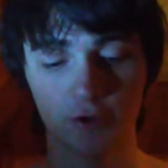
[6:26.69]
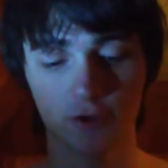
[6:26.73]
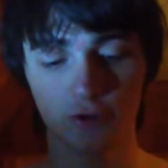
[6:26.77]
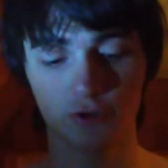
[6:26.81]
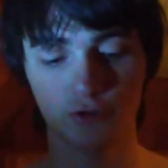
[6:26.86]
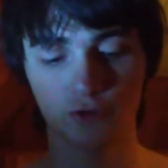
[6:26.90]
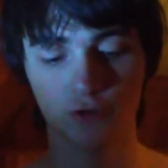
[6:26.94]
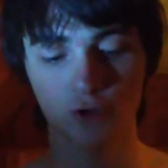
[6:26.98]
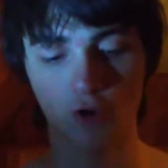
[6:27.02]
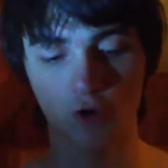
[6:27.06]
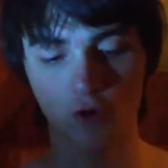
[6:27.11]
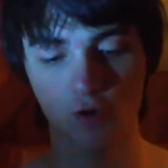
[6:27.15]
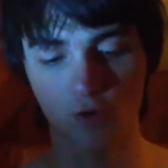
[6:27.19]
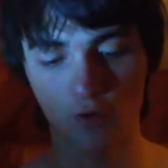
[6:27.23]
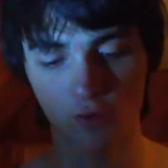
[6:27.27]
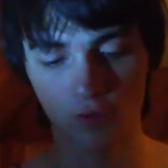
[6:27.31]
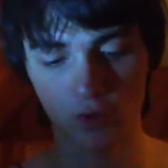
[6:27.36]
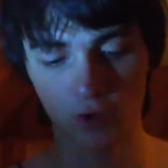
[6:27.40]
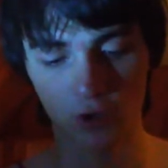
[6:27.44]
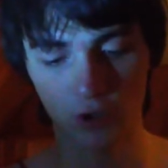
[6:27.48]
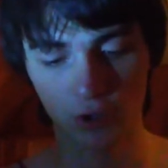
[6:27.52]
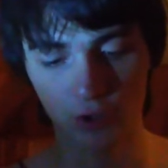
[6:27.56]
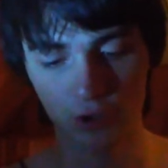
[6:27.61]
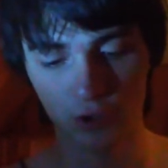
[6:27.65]

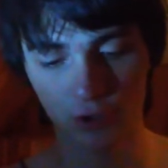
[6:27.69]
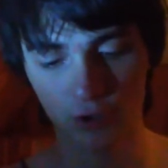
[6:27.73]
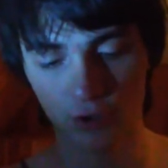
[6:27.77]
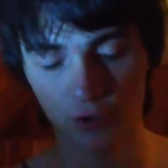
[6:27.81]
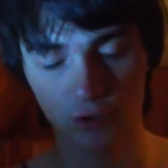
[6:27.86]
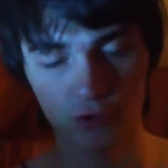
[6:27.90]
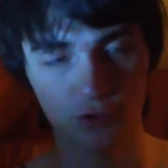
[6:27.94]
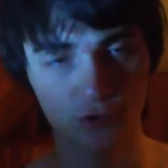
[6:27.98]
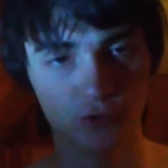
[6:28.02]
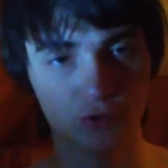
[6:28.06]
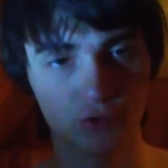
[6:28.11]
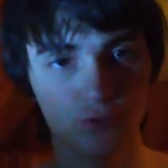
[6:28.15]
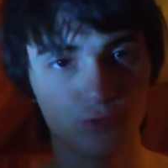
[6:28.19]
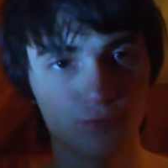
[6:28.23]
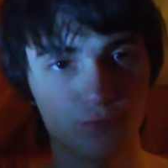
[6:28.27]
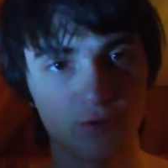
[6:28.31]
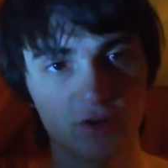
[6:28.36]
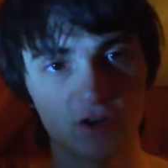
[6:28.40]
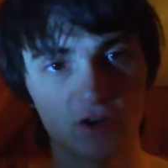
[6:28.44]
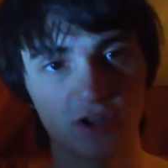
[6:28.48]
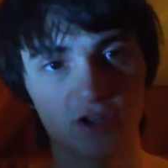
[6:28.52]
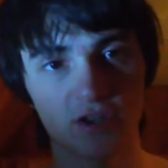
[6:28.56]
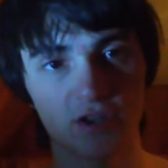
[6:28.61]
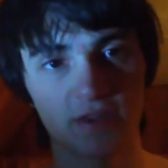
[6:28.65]
So you
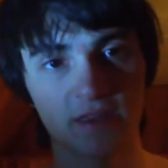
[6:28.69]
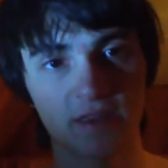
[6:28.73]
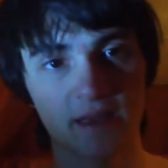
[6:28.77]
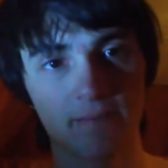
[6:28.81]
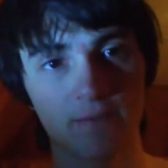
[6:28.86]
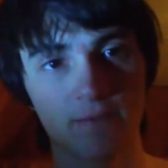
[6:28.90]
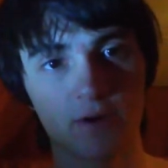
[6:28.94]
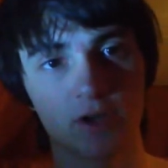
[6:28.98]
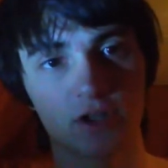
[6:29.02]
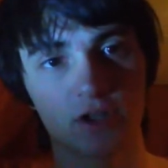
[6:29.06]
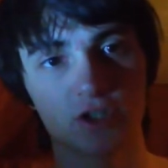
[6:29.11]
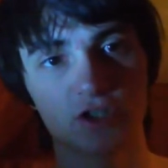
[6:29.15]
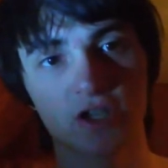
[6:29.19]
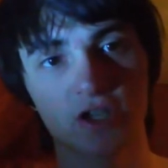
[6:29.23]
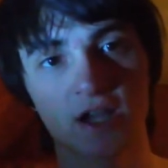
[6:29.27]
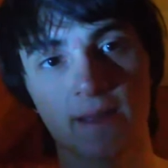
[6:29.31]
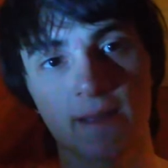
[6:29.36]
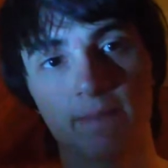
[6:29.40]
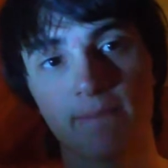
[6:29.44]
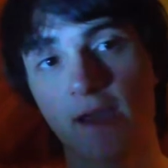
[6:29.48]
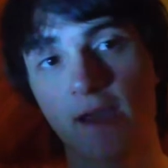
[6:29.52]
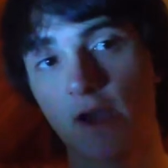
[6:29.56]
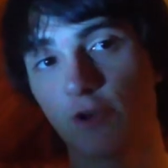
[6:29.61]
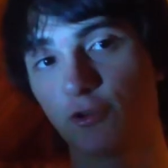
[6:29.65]
put them on a
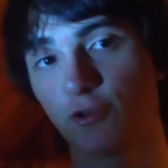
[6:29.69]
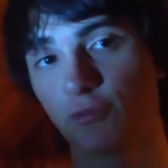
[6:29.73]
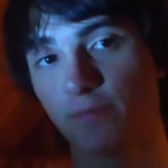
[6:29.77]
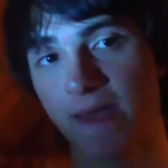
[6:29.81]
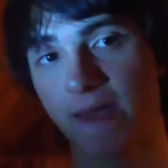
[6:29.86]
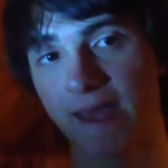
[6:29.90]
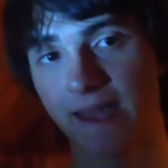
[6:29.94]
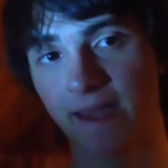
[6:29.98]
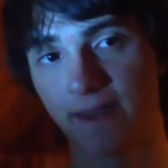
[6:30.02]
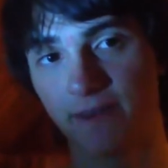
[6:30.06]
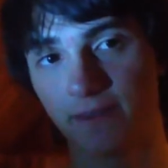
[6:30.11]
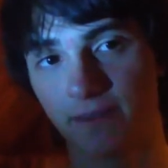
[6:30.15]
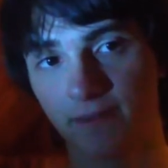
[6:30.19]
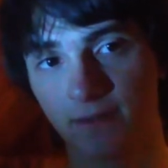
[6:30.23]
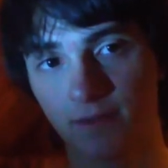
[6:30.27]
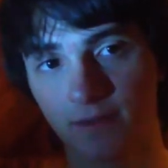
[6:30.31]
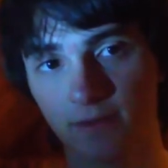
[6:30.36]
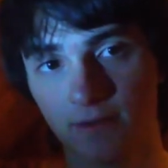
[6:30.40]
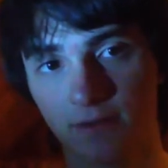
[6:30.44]
giant mouse pad.